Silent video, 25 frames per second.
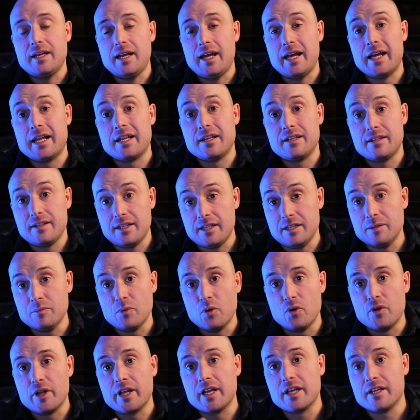and in the
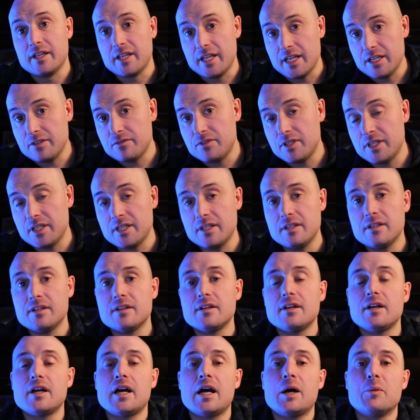morning and the evening,
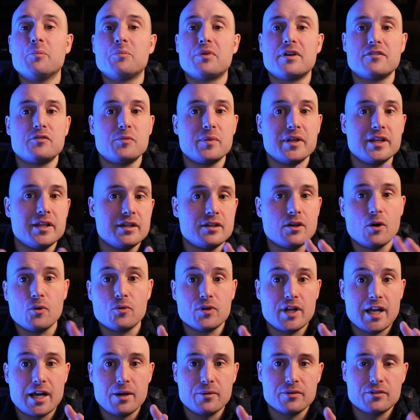preferably
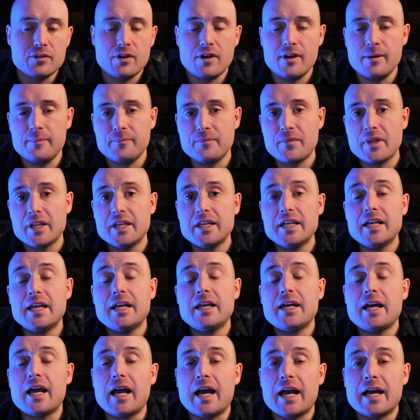golden hour time,
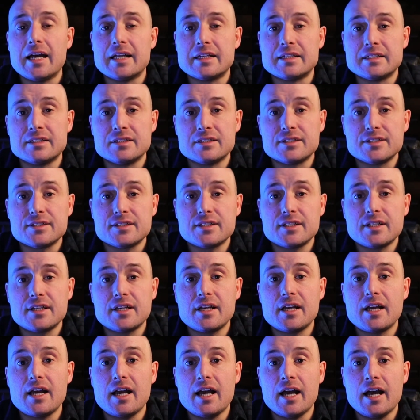and
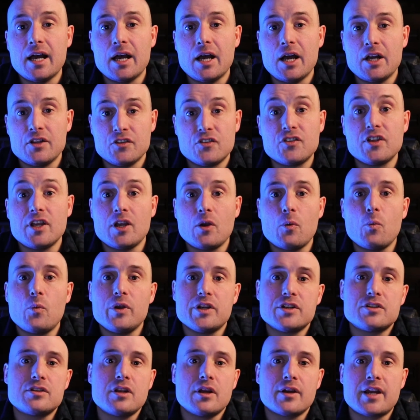seeing
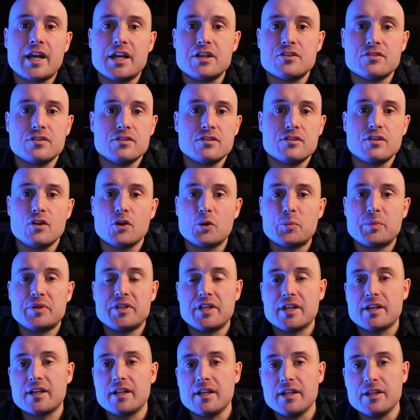which locations look
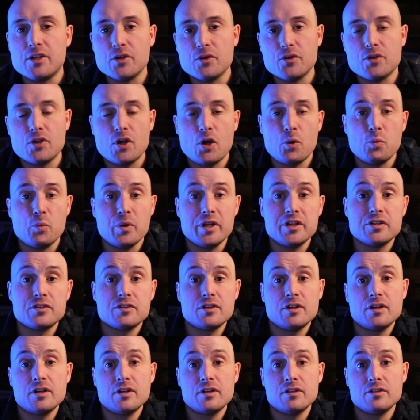particularly good and
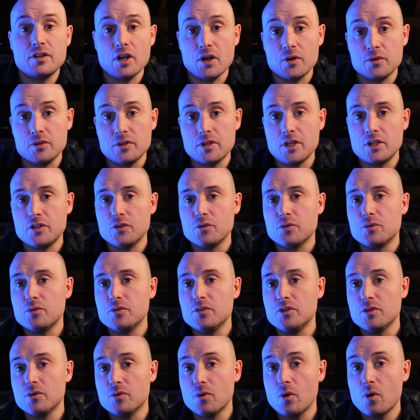which don't. And
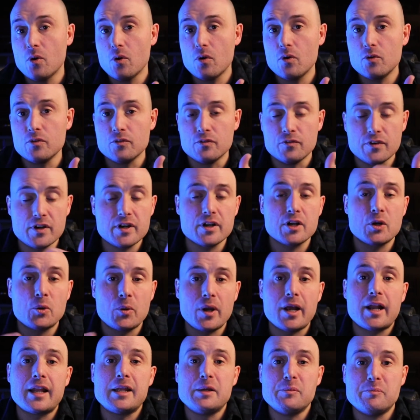you'll very
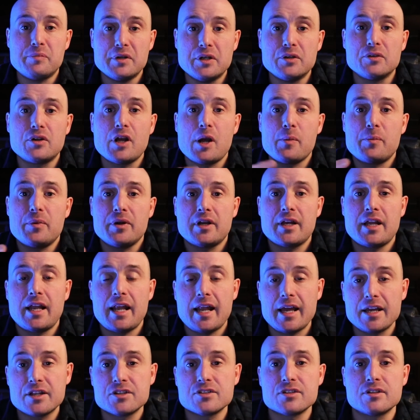quickly build up a
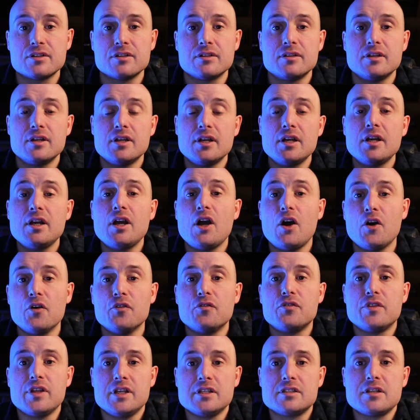collection
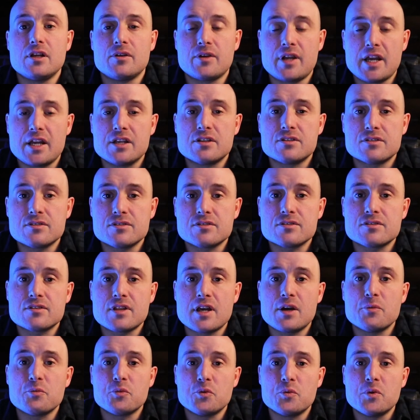of these locations
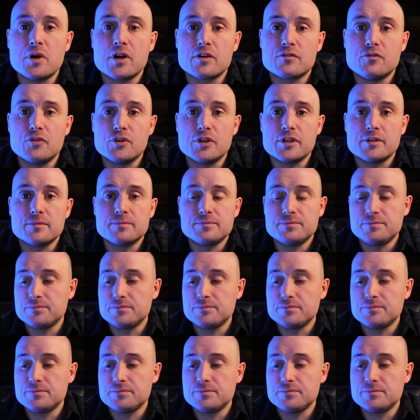that will work for you.